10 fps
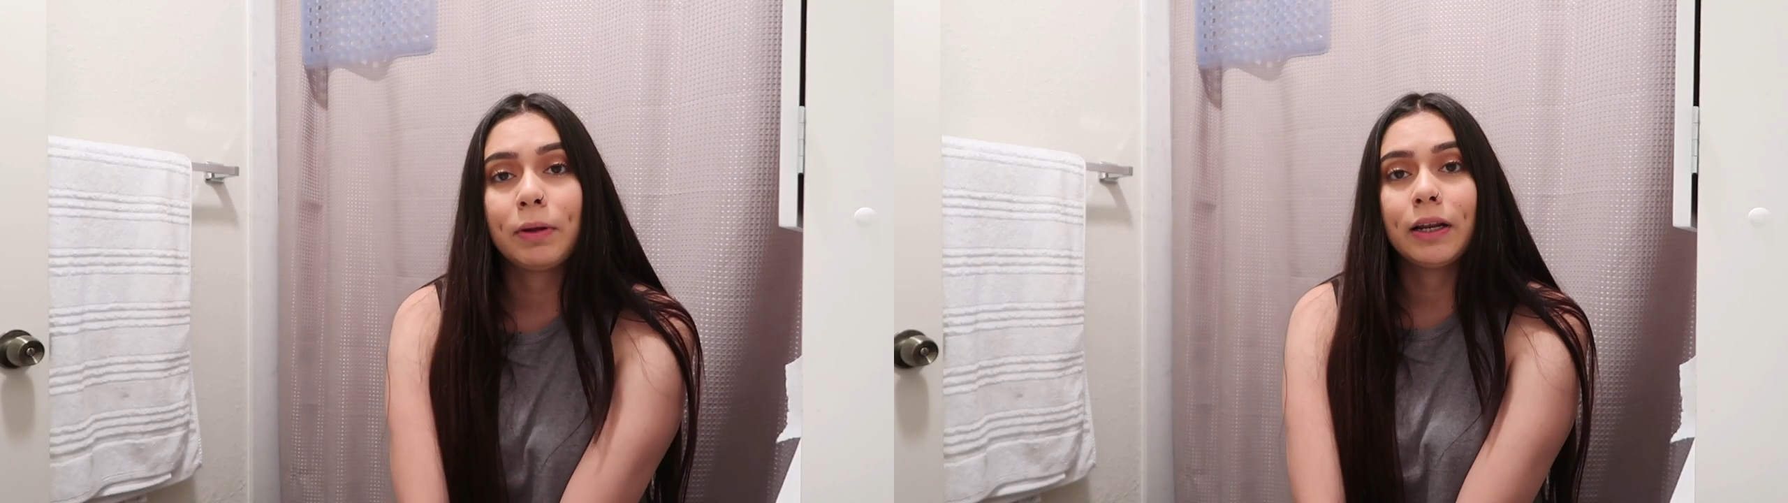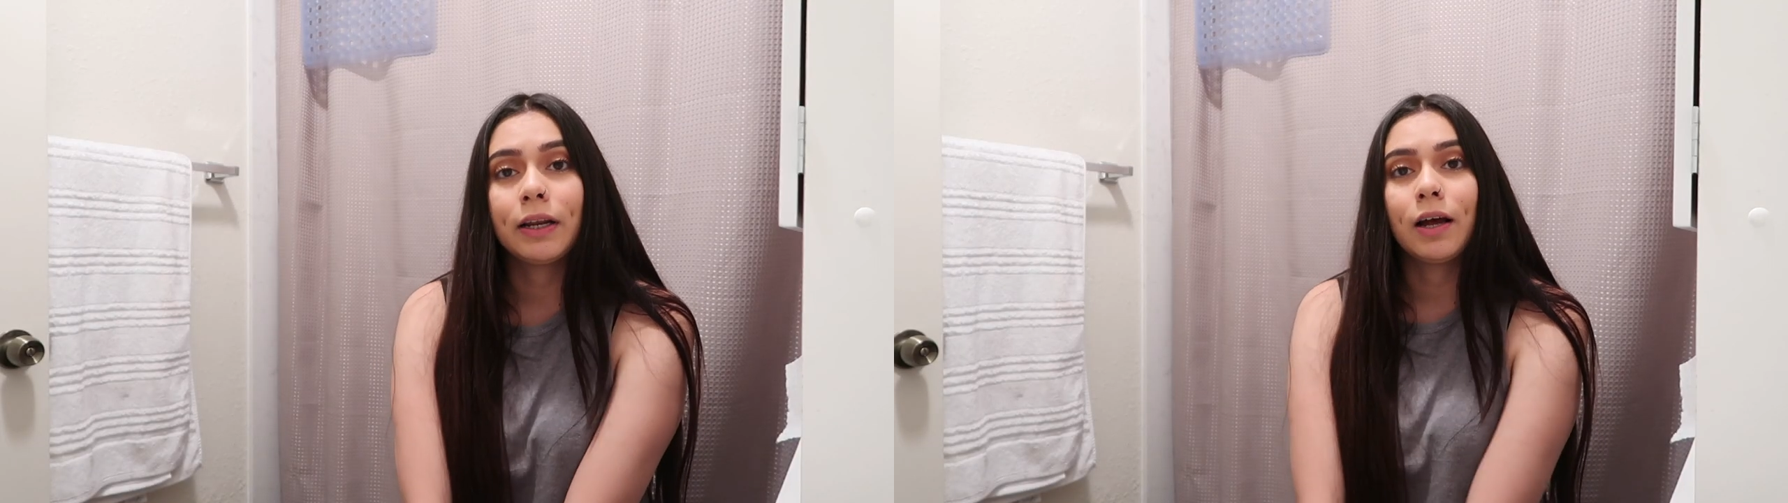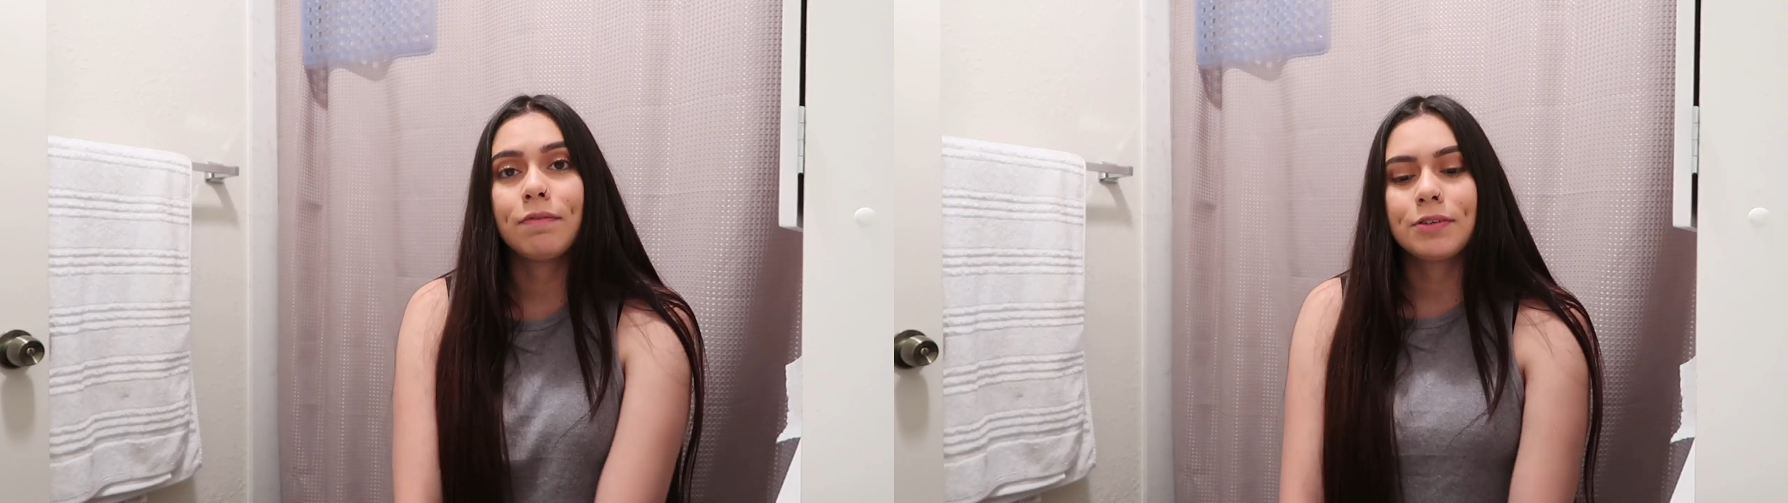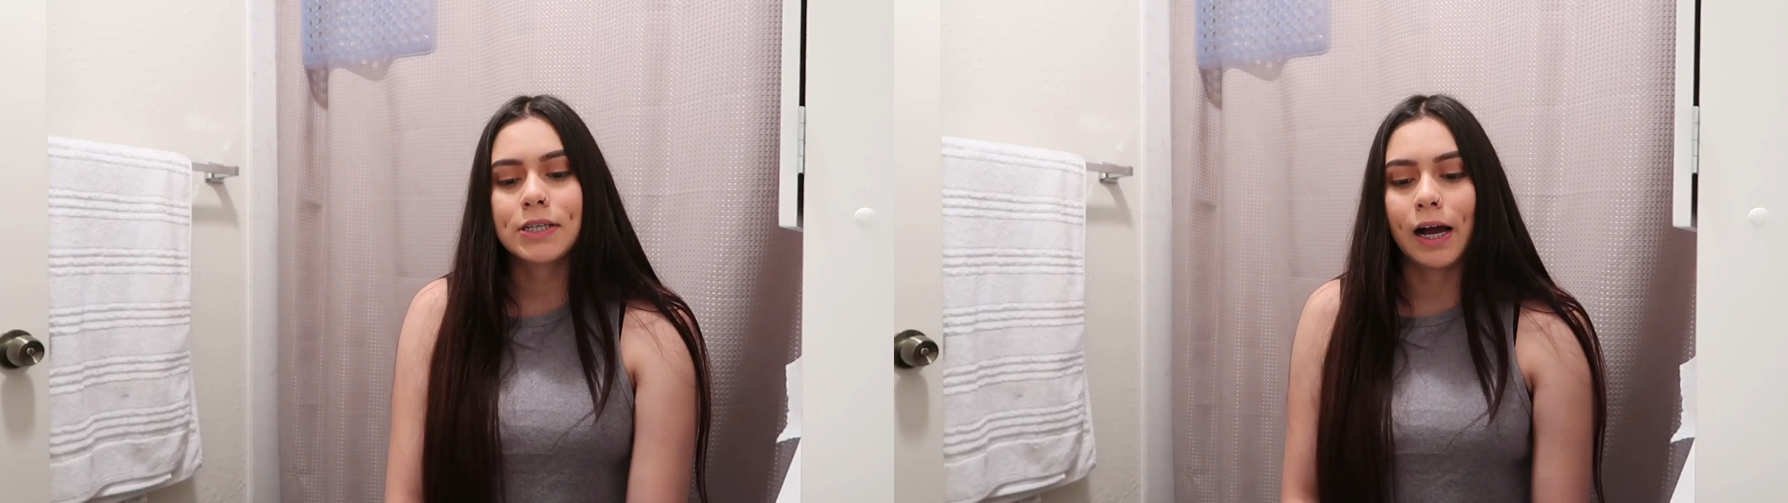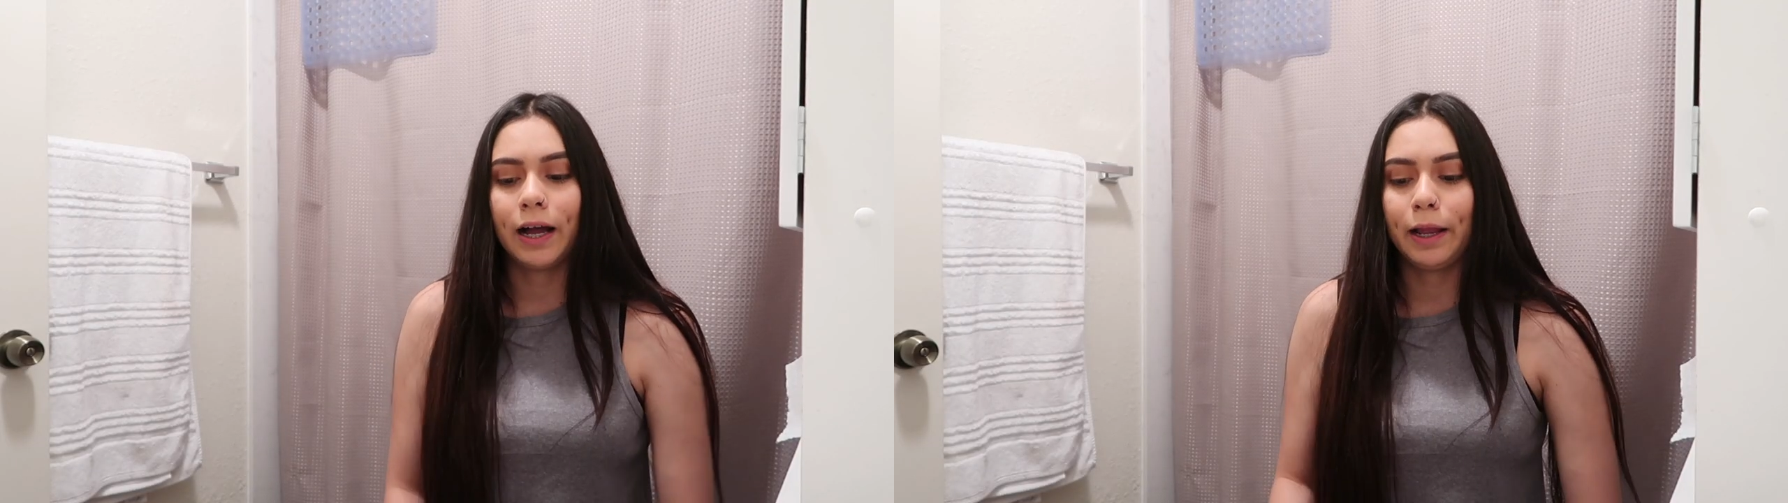been enough
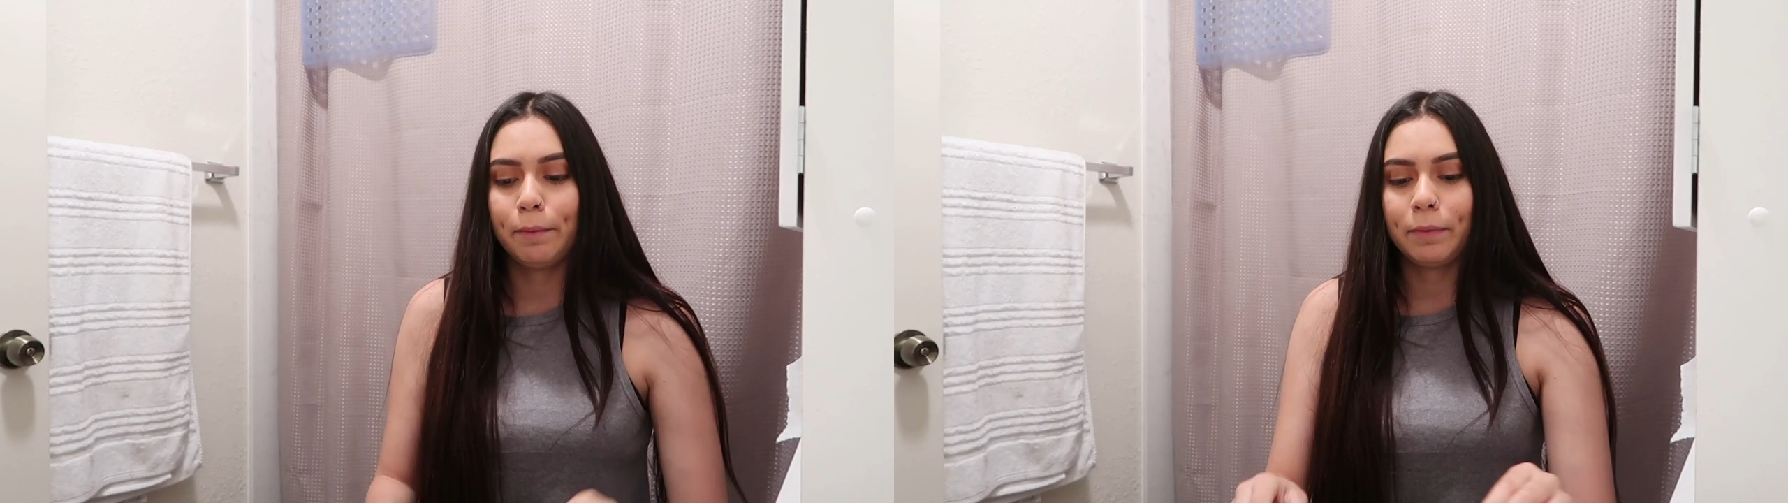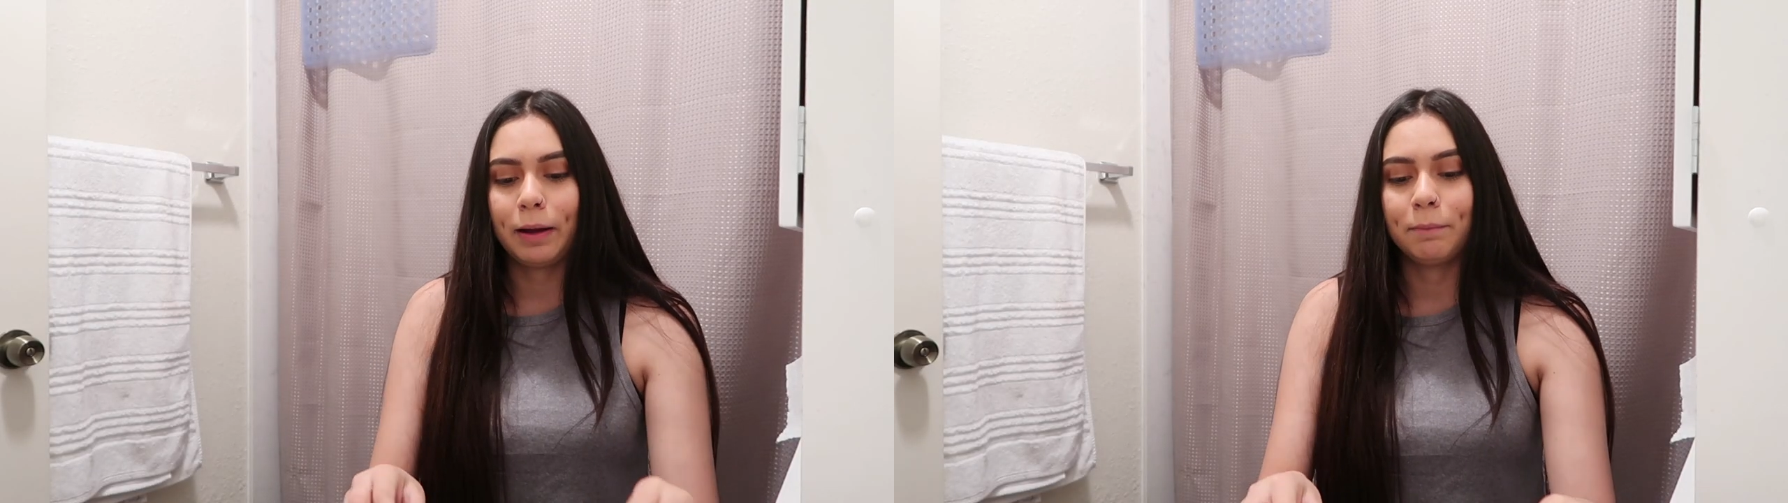time.